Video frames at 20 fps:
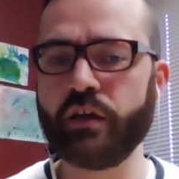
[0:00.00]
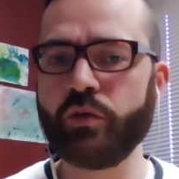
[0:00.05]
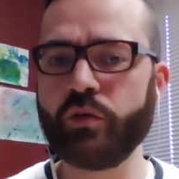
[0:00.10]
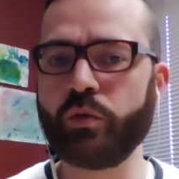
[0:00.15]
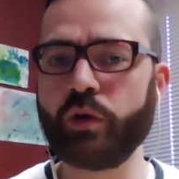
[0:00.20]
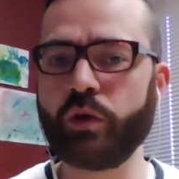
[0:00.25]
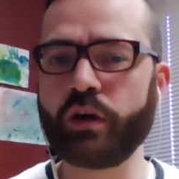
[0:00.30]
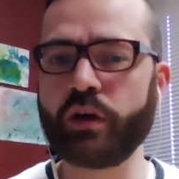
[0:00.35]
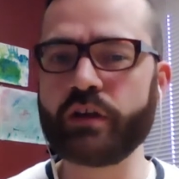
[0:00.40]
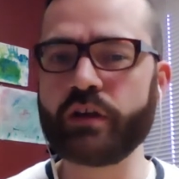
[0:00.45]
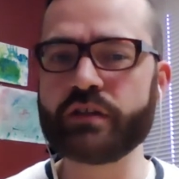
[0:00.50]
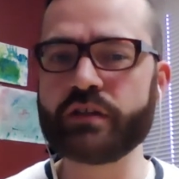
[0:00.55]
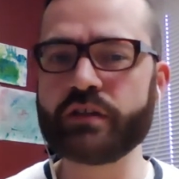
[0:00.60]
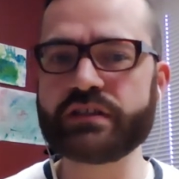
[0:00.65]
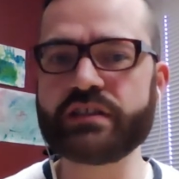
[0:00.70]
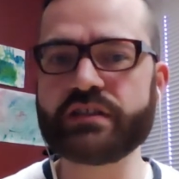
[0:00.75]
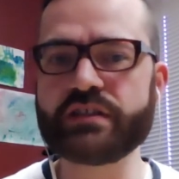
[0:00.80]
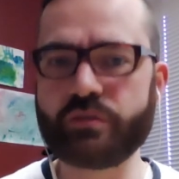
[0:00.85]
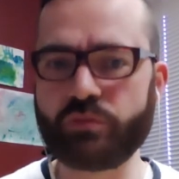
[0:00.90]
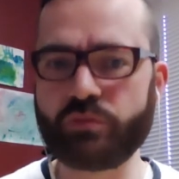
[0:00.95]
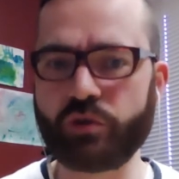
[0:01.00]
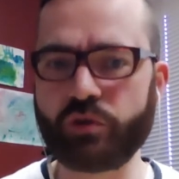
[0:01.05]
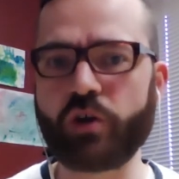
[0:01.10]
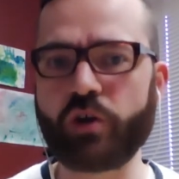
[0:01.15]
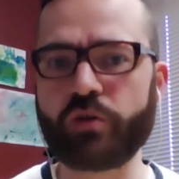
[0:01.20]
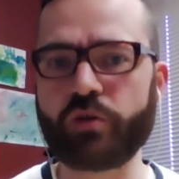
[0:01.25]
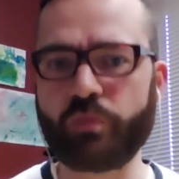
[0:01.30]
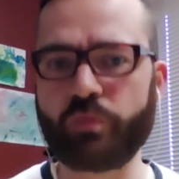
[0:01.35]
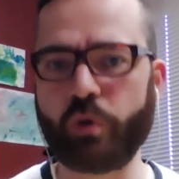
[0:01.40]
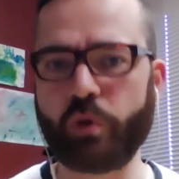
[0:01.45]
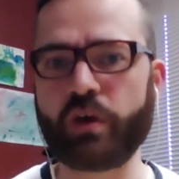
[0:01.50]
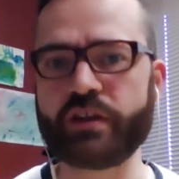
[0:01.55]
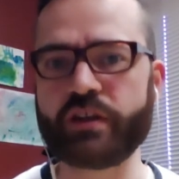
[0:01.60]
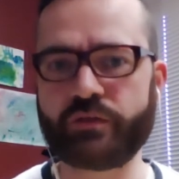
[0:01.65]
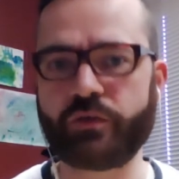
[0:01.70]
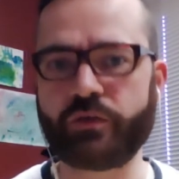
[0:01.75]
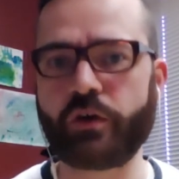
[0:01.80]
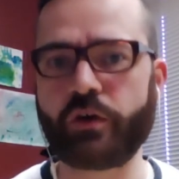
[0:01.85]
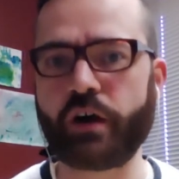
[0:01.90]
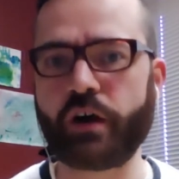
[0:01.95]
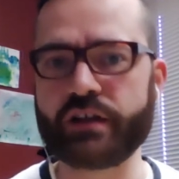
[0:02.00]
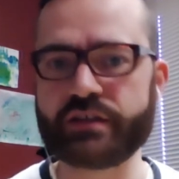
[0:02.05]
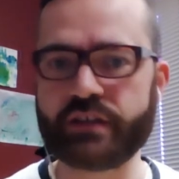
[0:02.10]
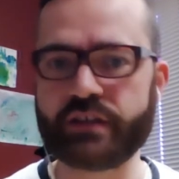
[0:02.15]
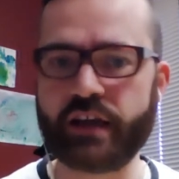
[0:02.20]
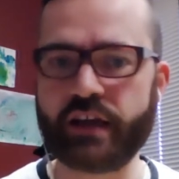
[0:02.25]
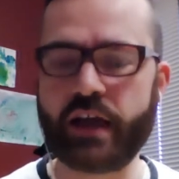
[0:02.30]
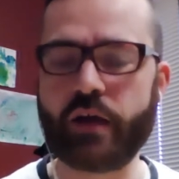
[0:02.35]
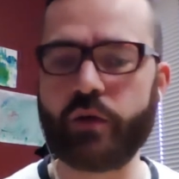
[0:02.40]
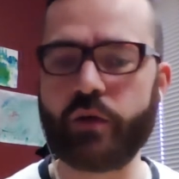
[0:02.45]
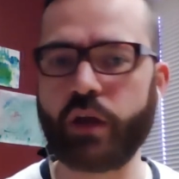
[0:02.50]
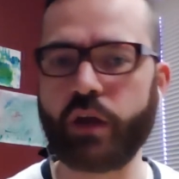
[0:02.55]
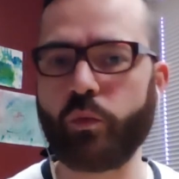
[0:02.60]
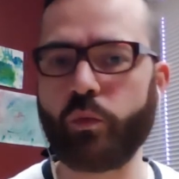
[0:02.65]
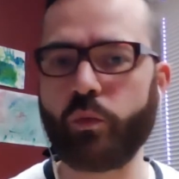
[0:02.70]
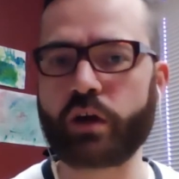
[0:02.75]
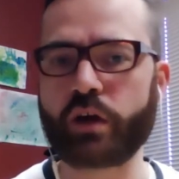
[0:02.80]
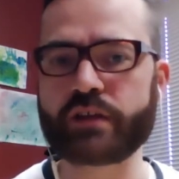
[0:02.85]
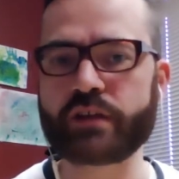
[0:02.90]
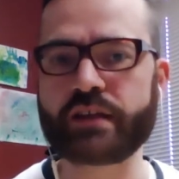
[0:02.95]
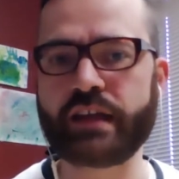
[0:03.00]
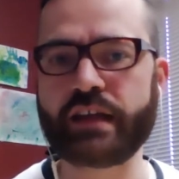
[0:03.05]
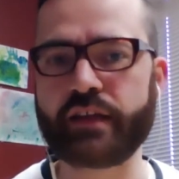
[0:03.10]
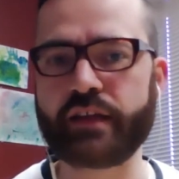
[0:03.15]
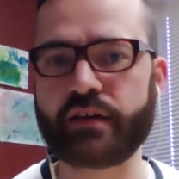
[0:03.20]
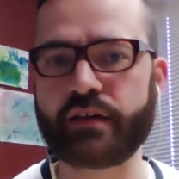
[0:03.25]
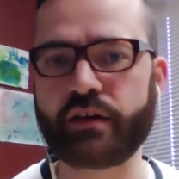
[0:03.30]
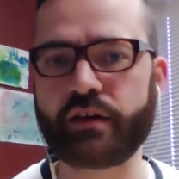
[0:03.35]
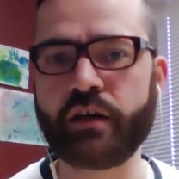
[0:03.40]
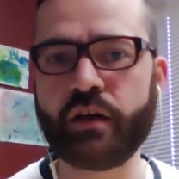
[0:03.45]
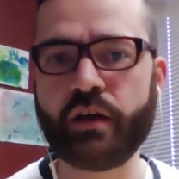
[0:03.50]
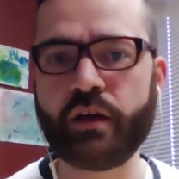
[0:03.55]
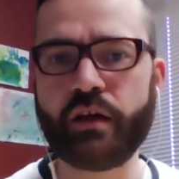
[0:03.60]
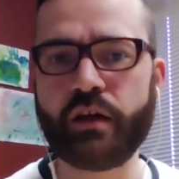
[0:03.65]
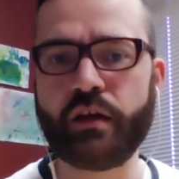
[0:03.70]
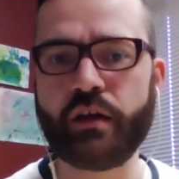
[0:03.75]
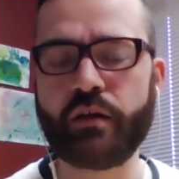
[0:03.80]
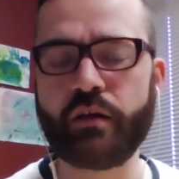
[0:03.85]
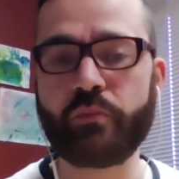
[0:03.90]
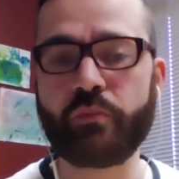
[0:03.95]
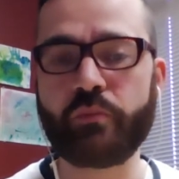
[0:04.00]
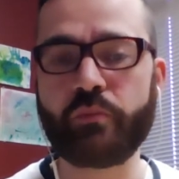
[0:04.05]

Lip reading: Where do you see some growth points for us and how we can work together more